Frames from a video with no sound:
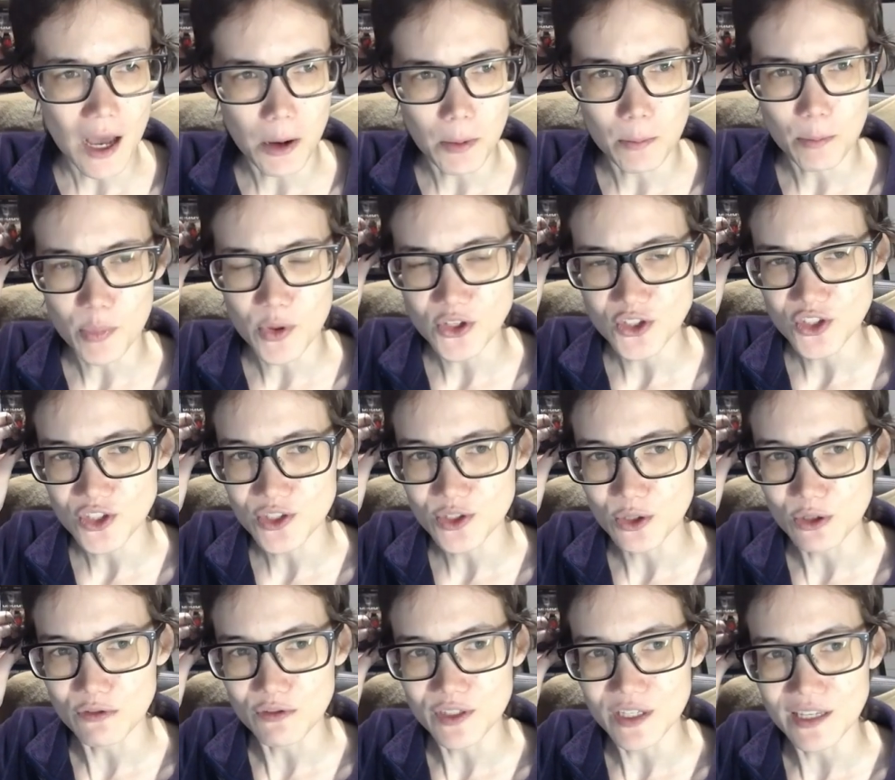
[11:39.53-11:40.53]
But she
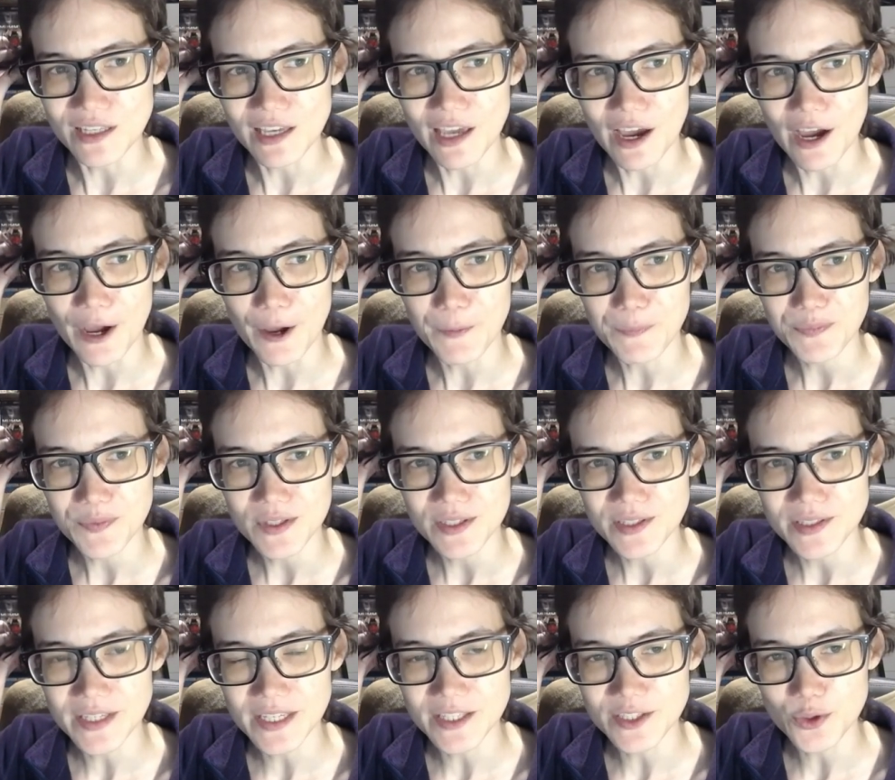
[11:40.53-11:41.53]
sort of said, yeah,
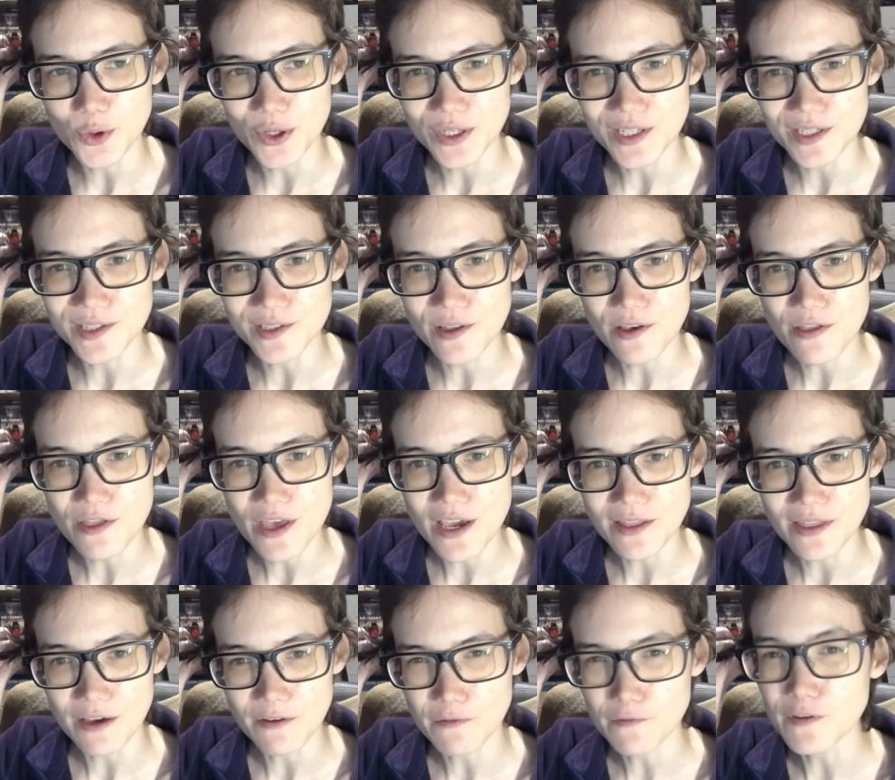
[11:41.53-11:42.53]
schizoid is the
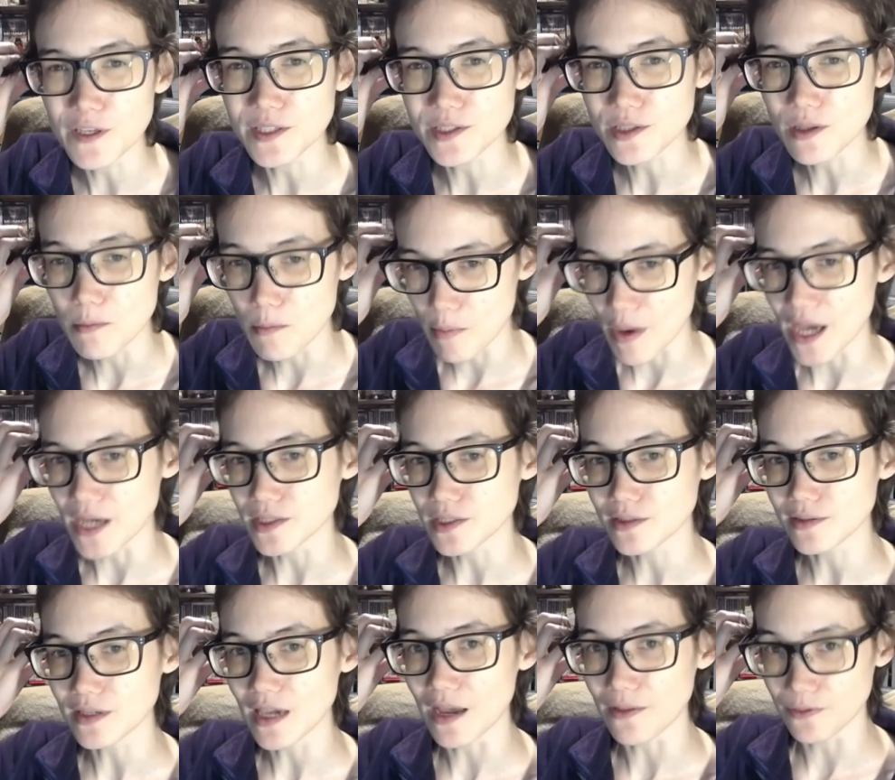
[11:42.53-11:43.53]
thing that fits the
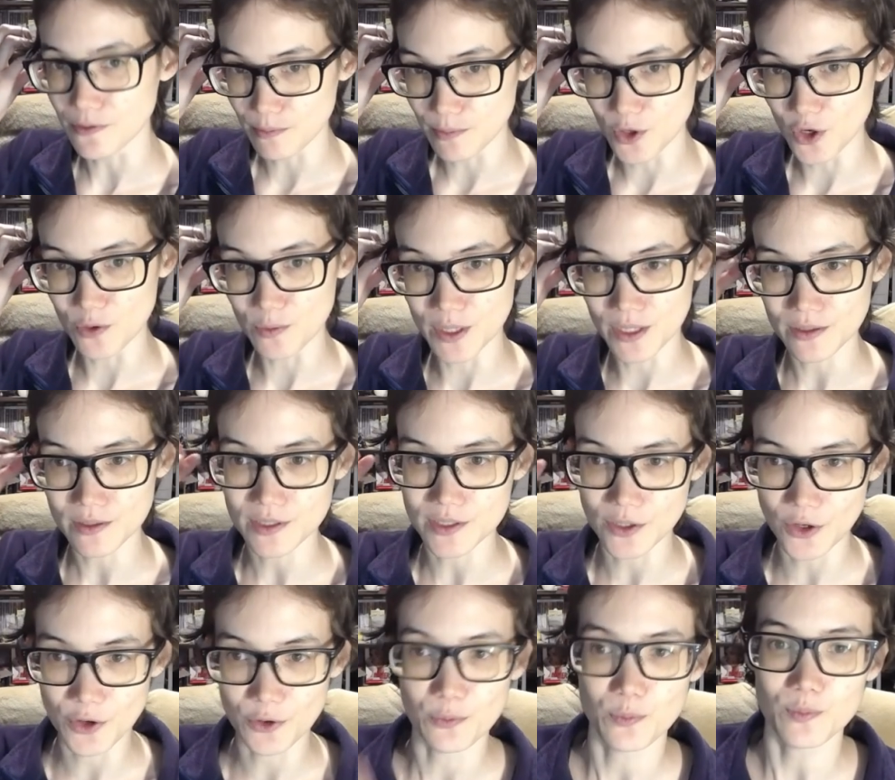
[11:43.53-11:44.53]
best at the moment.
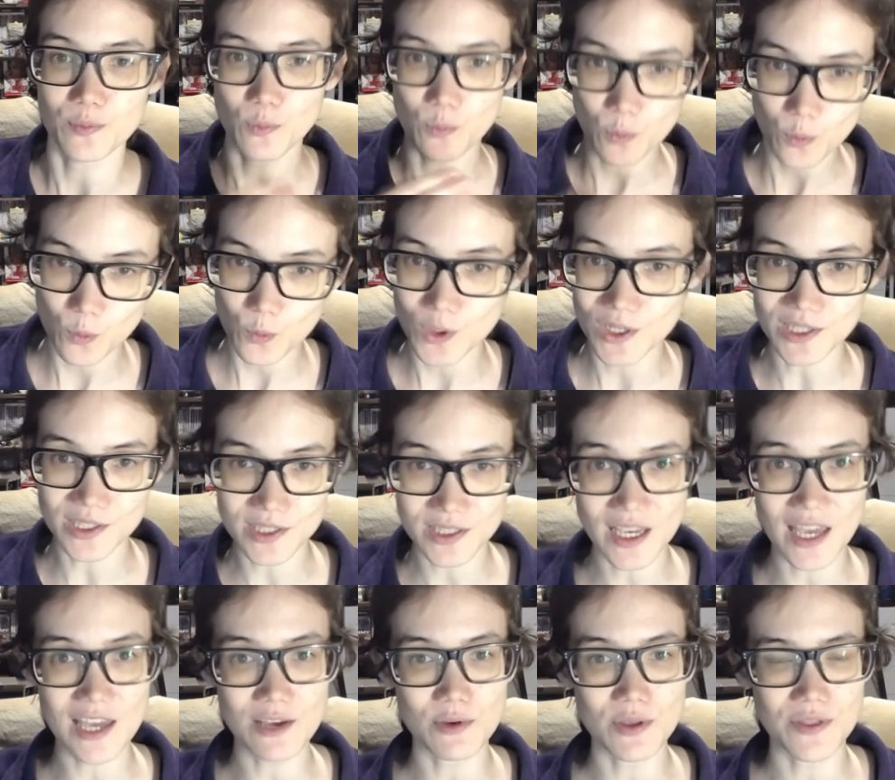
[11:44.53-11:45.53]
So we're
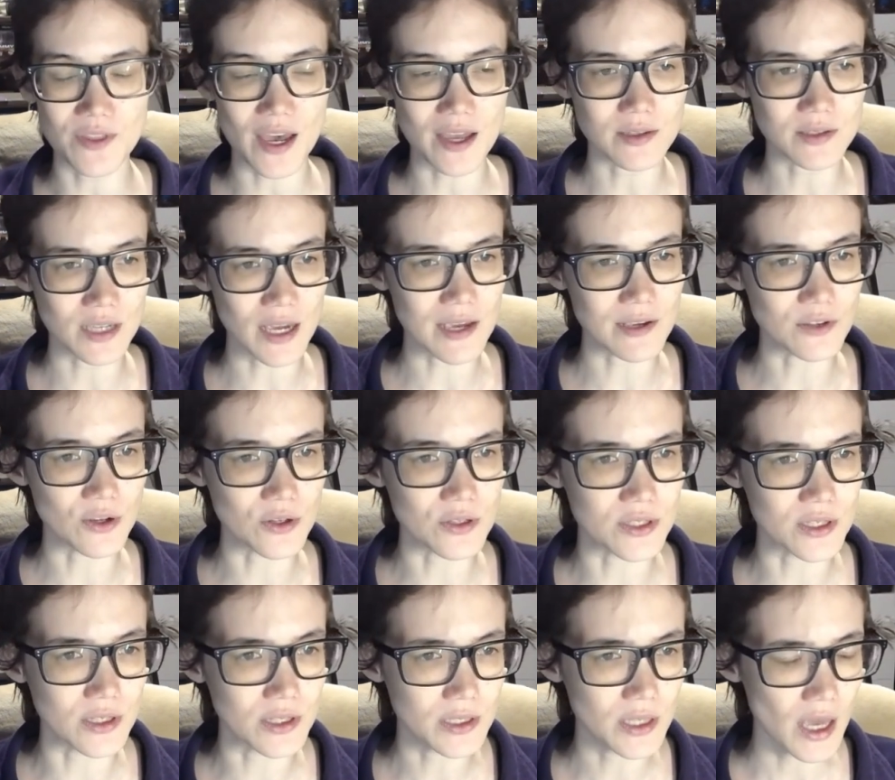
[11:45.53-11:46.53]
staying with that
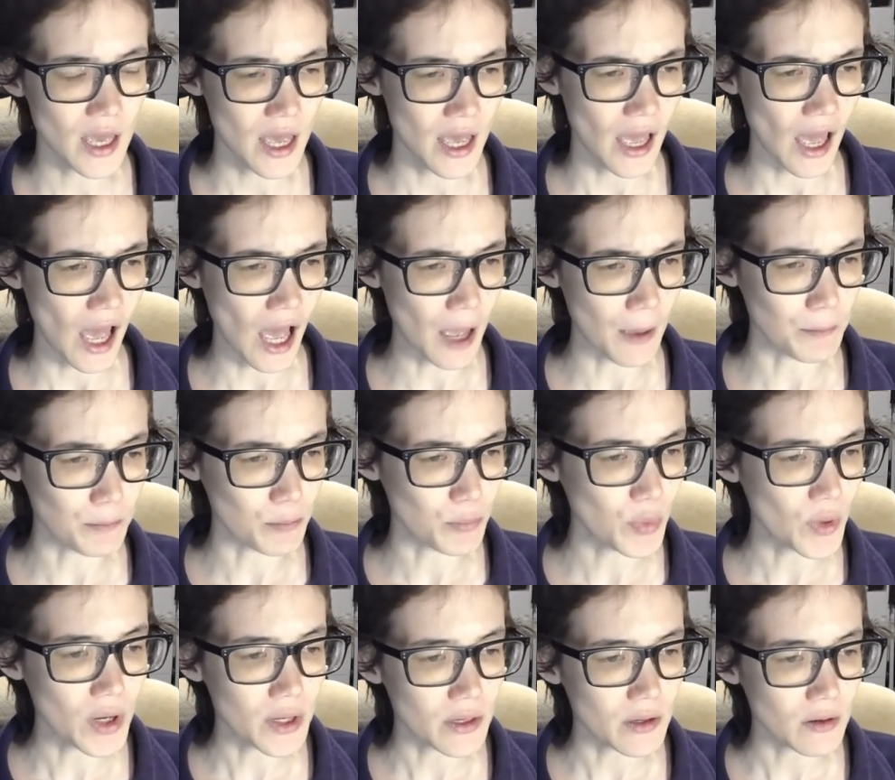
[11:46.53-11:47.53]
diagnosis,
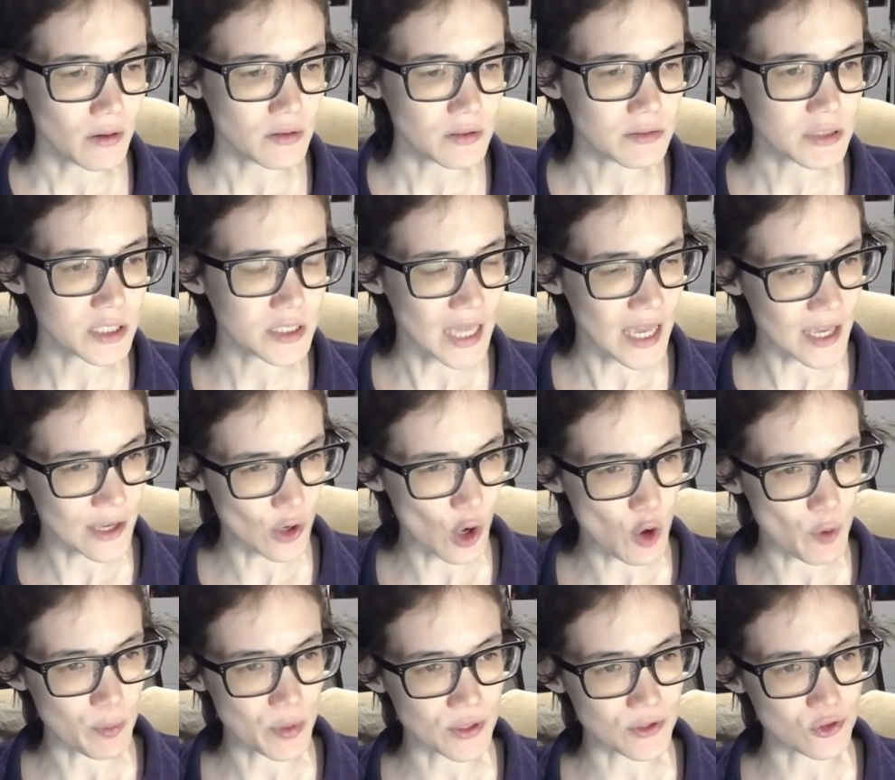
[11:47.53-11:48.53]
but staying
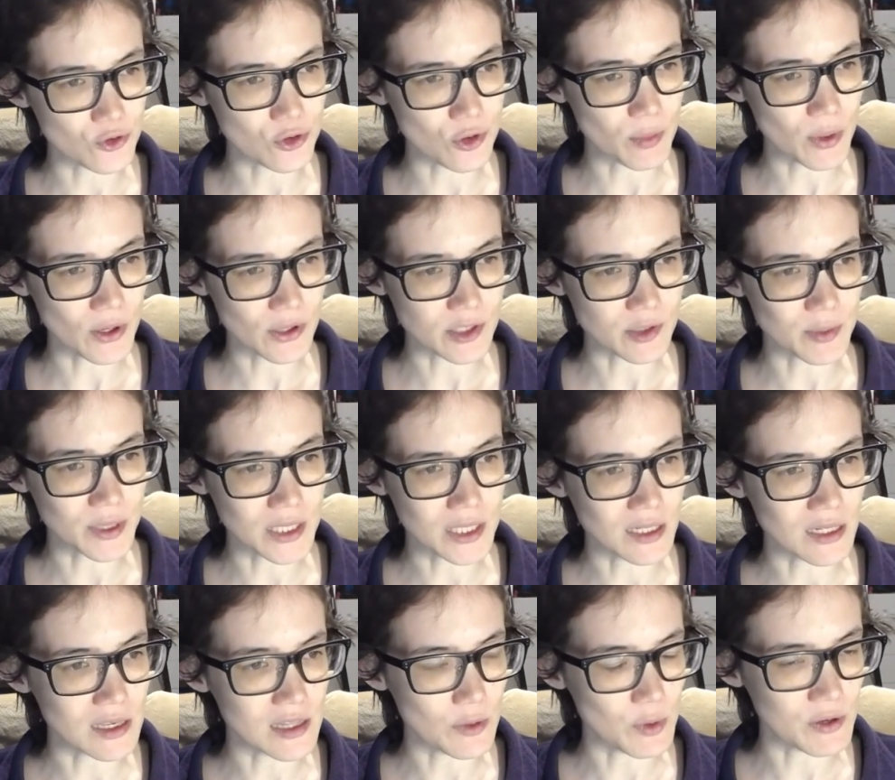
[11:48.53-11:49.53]
open to the
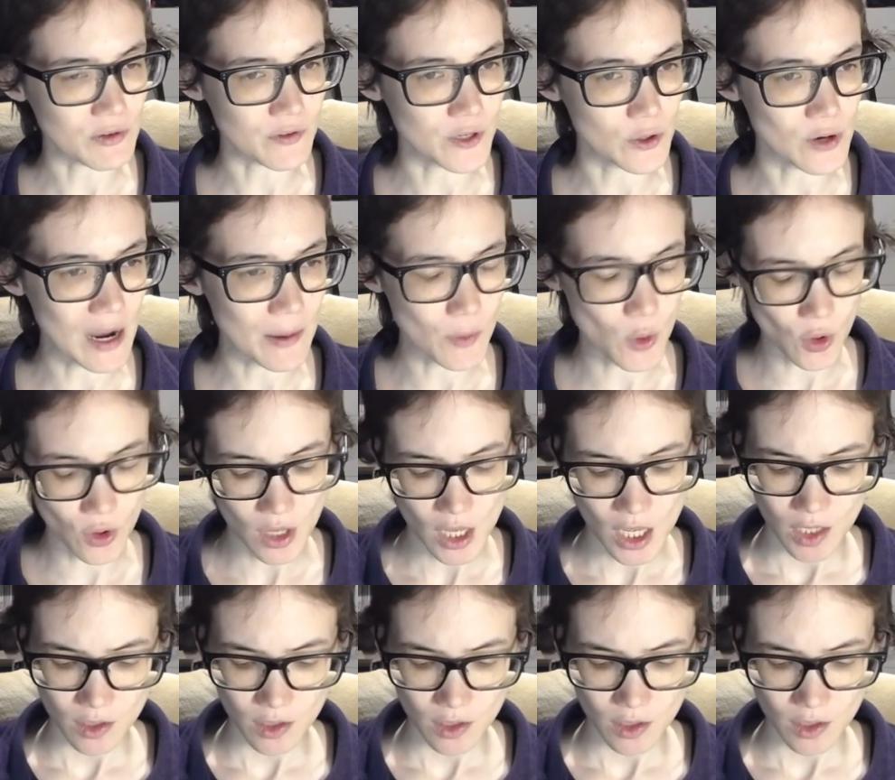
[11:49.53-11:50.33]
possibility that we figure out more.